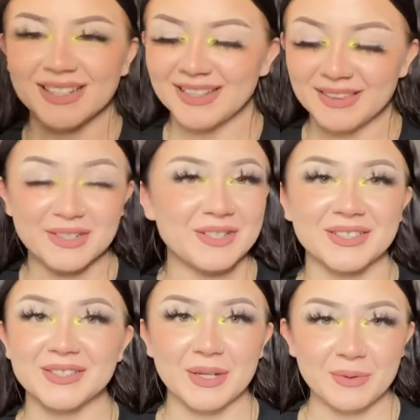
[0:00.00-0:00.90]
they're
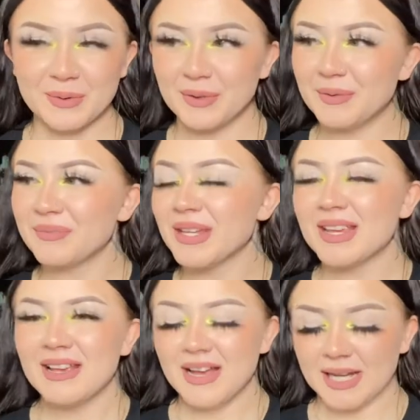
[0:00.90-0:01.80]
just so cool.
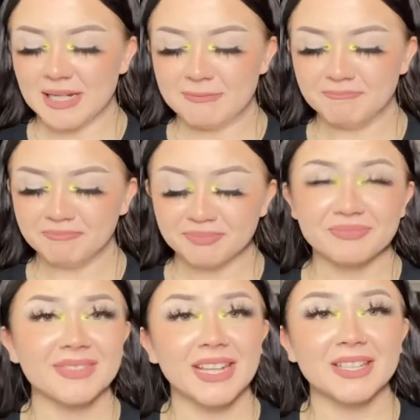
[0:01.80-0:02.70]
Um,
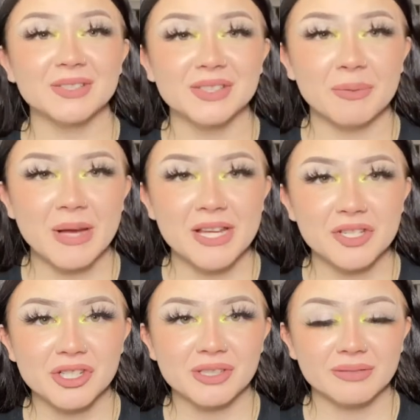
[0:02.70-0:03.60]
thank you so
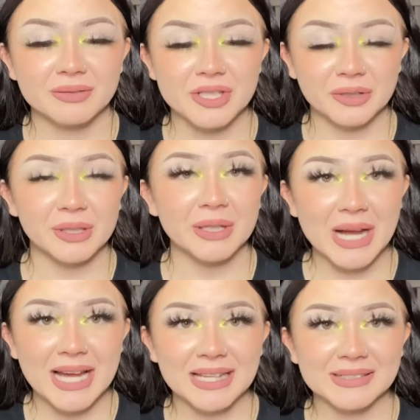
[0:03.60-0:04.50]
much to you
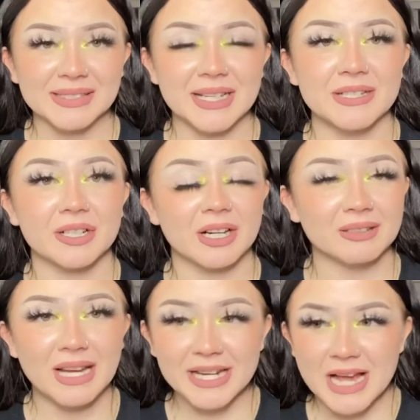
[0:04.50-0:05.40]
guys and to
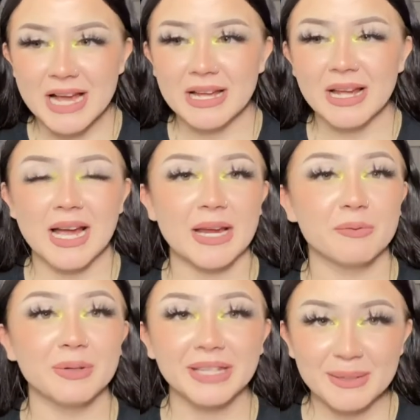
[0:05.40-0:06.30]
Carlina. I
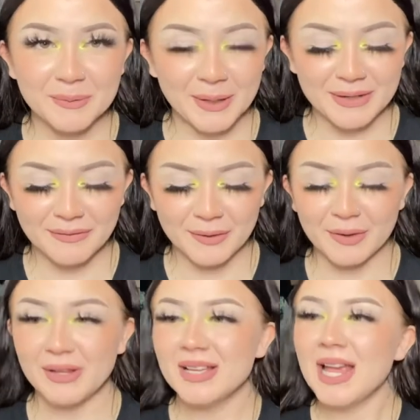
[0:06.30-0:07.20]
really am
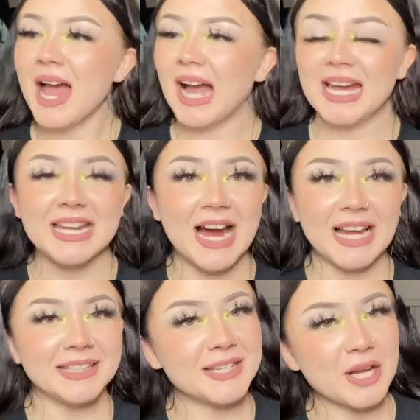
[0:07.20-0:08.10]
grateful, and I
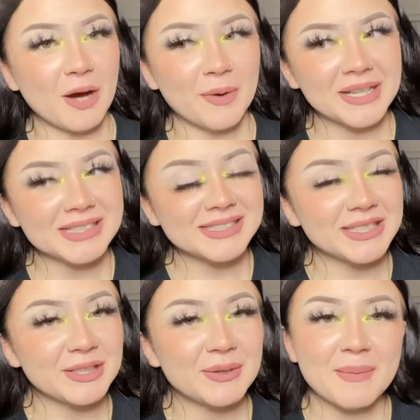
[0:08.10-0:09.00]
cannot wait to see
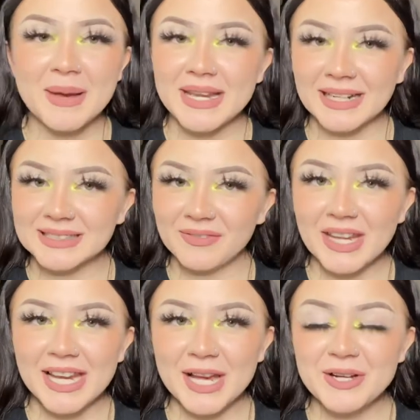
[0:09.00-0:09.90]
you in my next
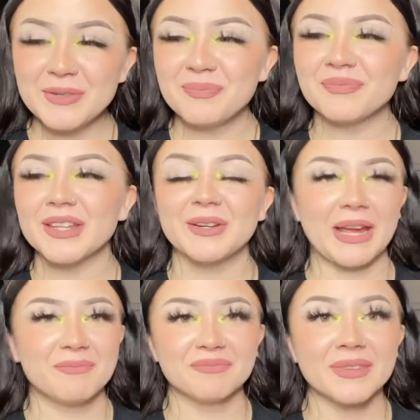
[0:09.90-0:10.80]
video. Okay,
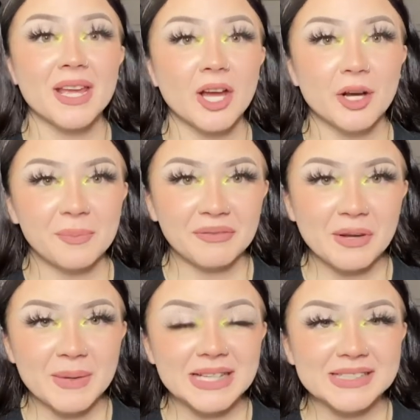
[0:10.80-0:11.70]
hope
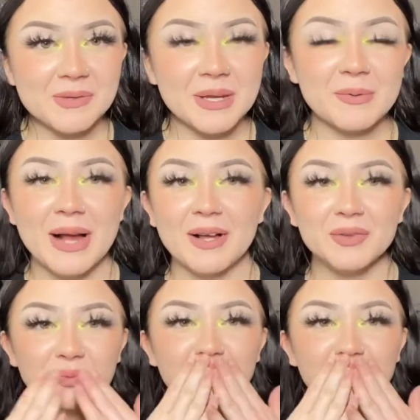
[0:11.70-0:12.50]
everybody's doing well.